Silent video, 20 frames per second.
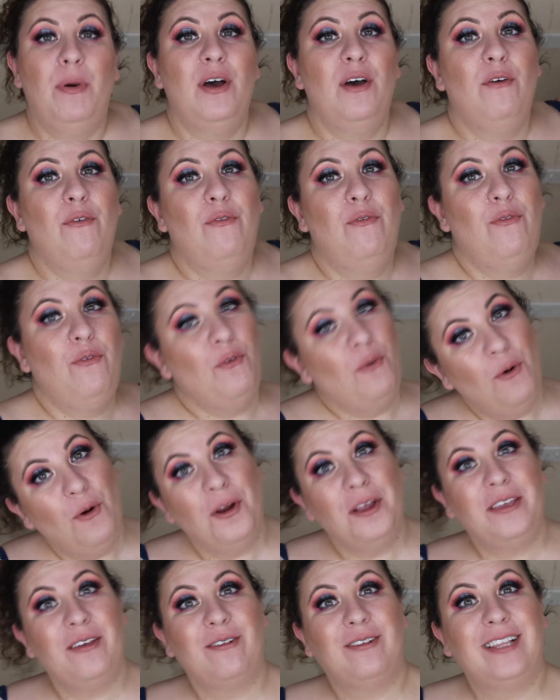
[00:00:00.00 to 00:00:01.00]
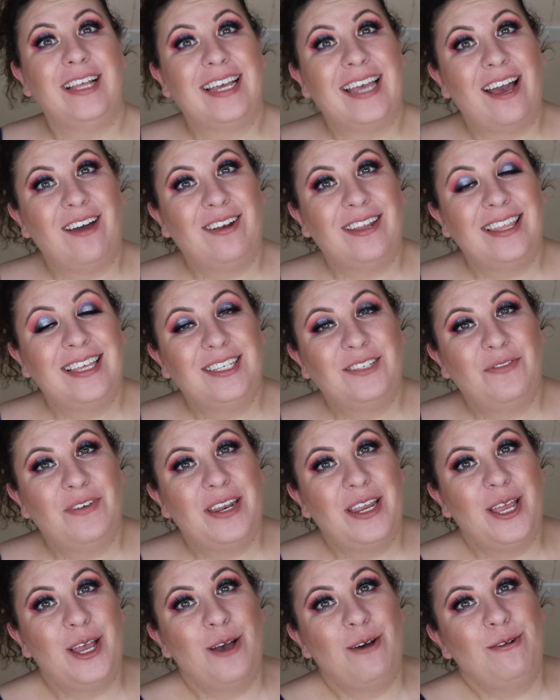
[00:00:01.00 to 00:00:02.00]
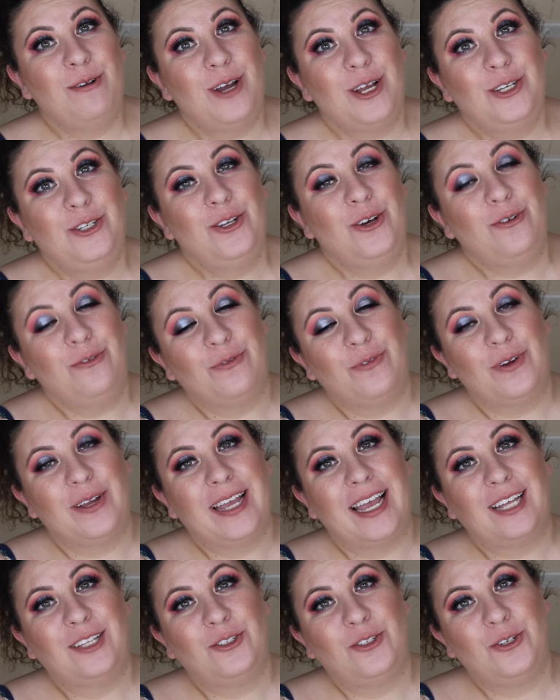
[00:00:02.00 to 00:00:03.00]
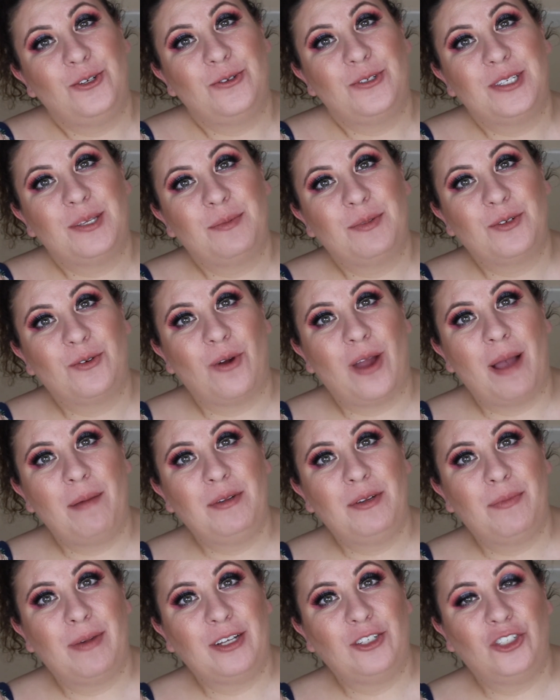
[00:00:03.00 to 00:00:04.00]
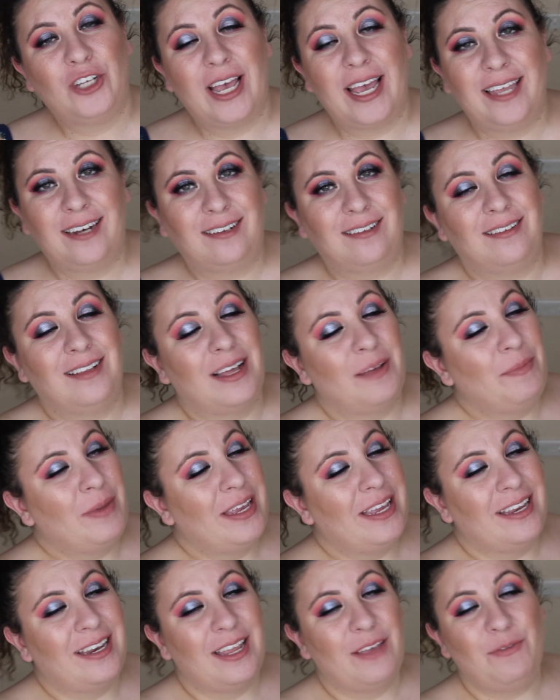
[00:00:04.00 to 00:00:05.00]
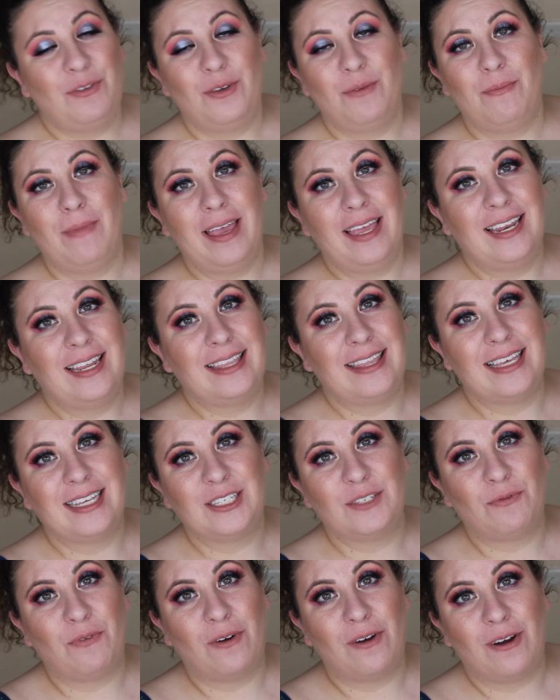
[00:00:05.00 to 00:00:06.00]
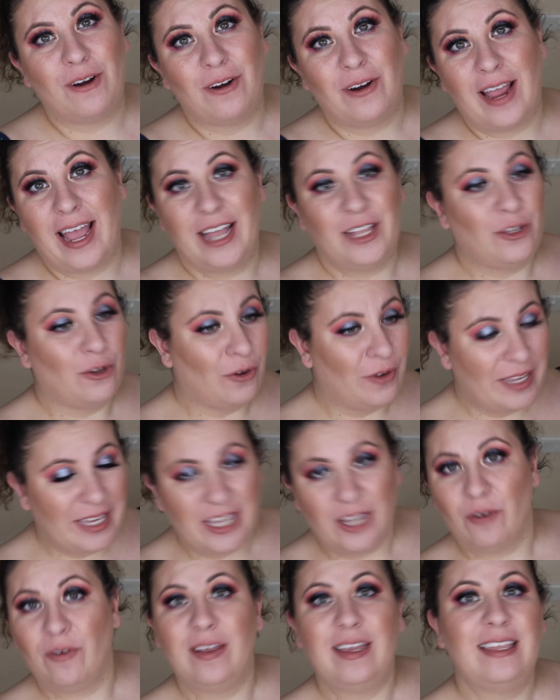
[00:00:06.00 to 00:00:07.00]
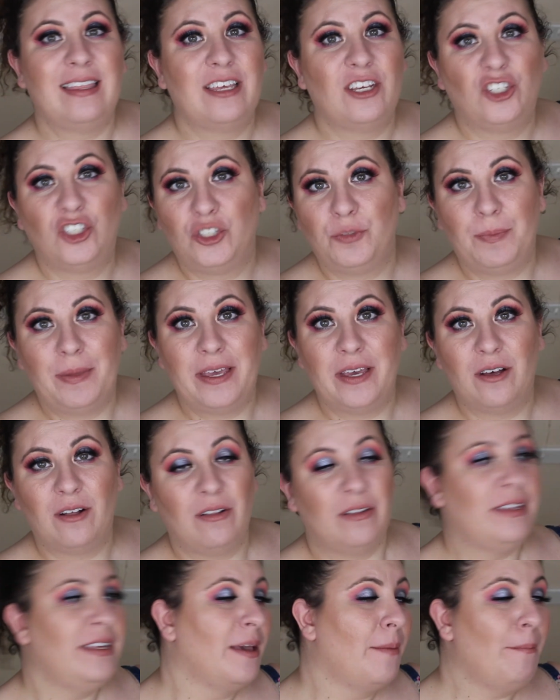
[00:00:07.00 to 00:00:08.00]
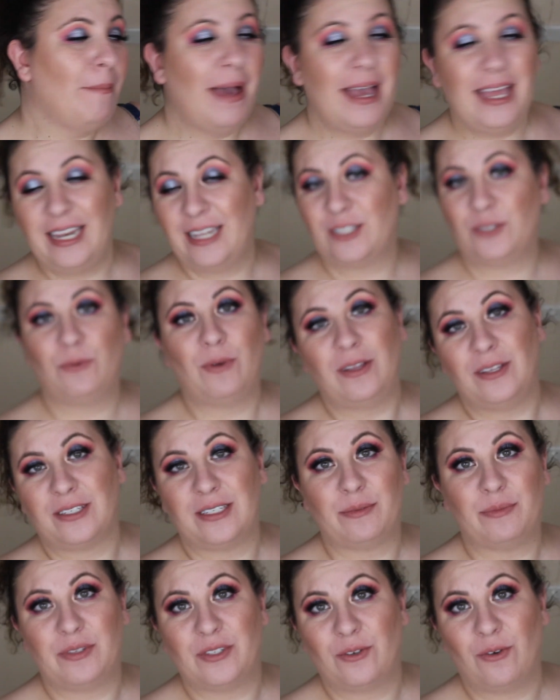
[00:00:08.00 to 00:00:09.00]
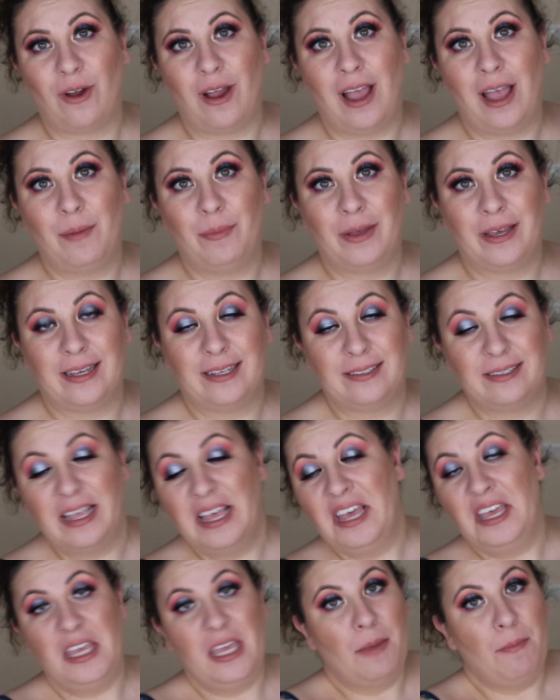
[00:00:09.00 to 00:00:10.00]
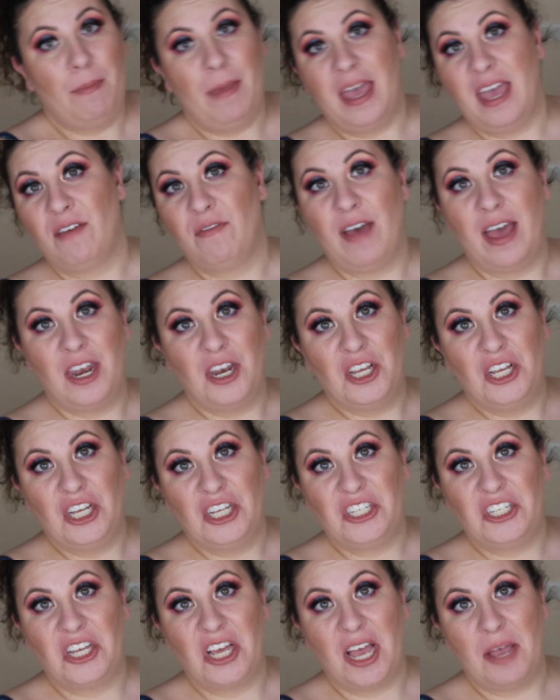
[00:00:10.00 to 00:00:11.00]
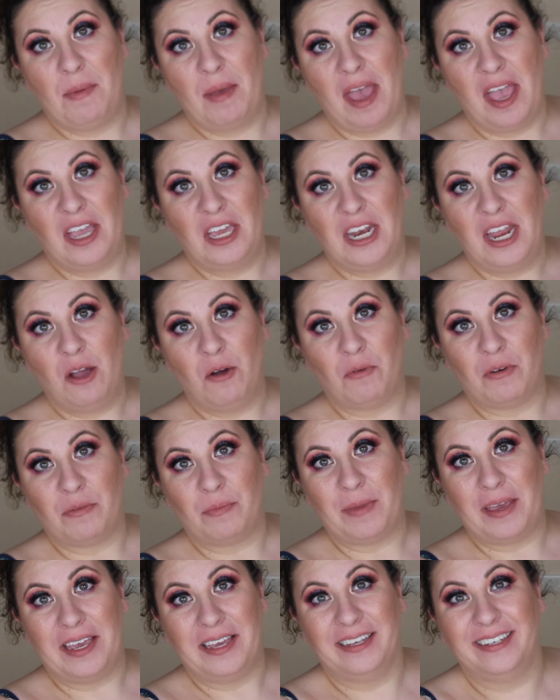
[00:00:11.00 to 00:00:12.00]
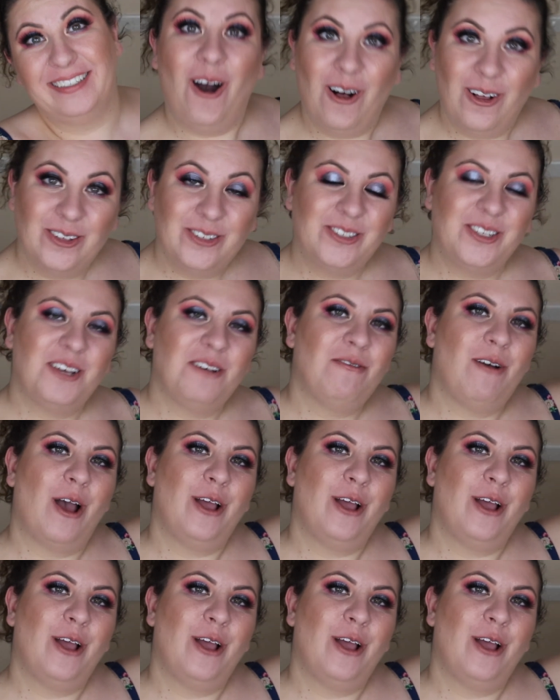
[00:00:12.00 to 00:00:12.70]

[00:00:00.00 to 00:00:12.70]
Before you click out of this video, don't forget to subscribe to my channel. I mean, if you made it this far and you're hearing this spiel, you might as well subscribe because you may have had a good time hanging out with me. Also,